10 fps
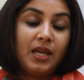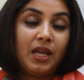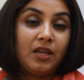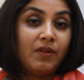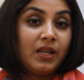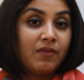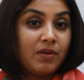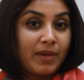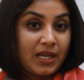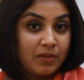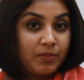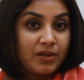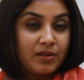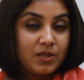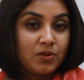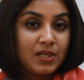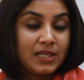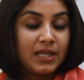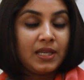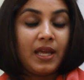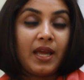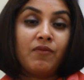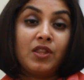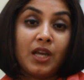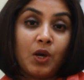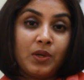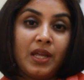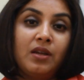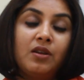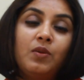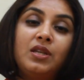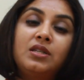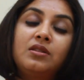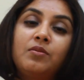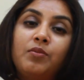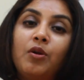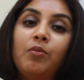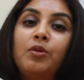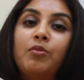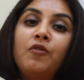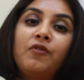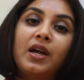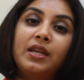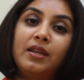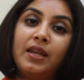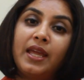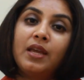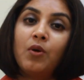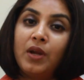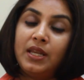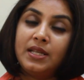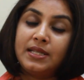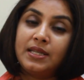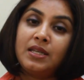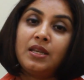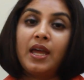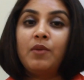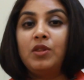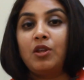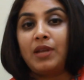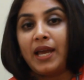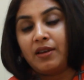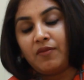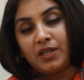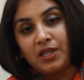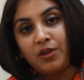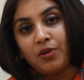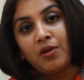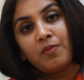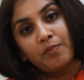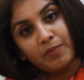It will give a matte appearance to the skin and without aggravating the problem of underlying oily skin and without aggravating your